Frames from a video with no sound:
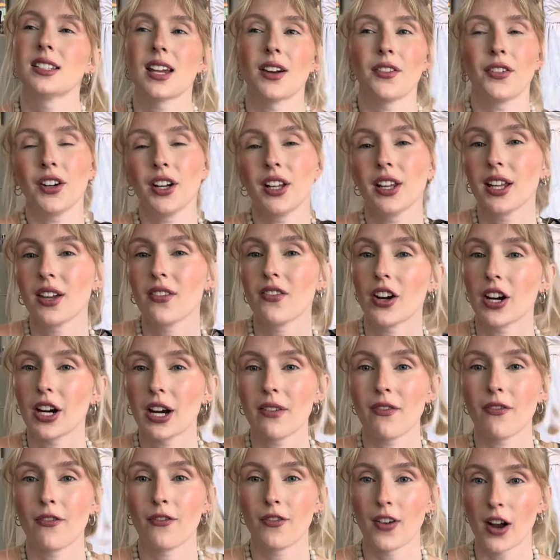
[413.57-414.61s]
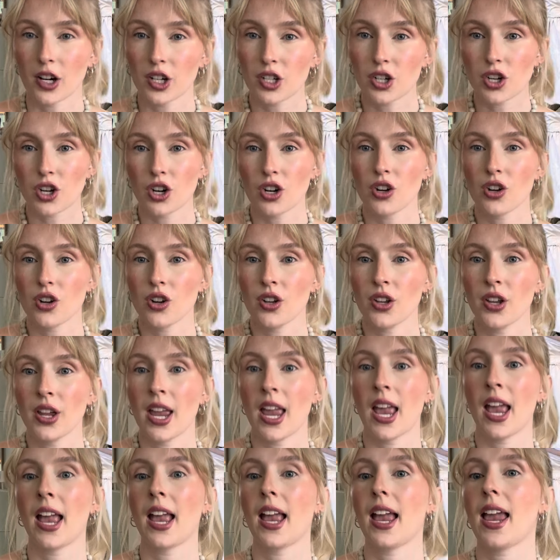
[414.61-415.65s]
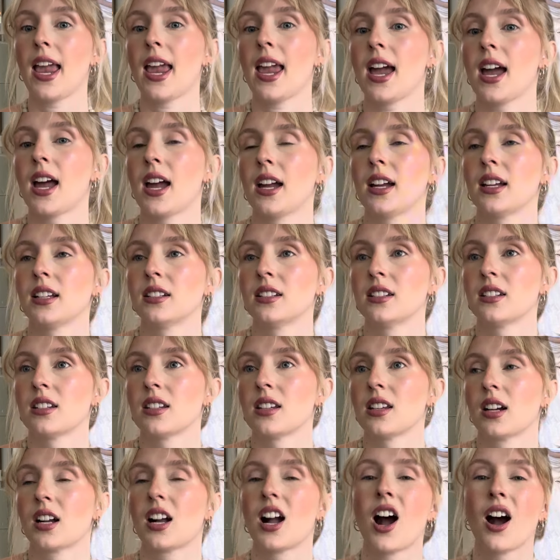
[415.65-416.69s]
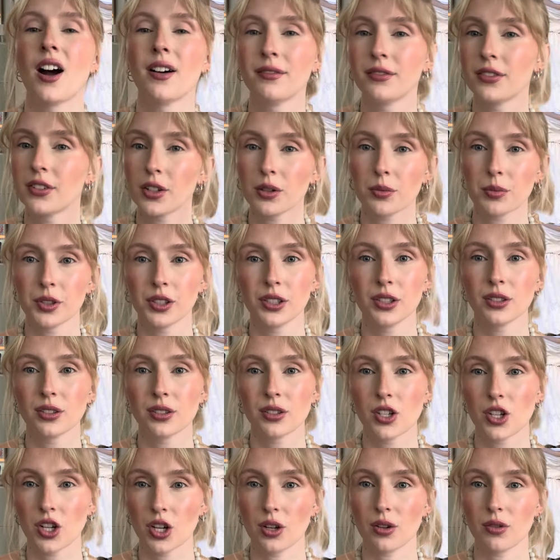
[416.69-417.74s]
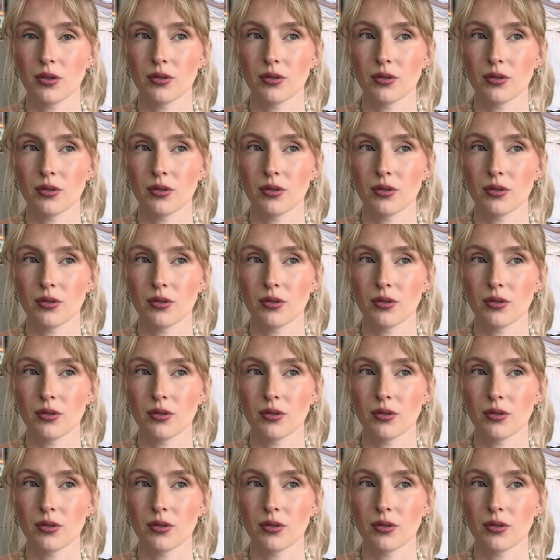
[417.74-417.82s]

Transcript: Definitely very functional and comfortable too.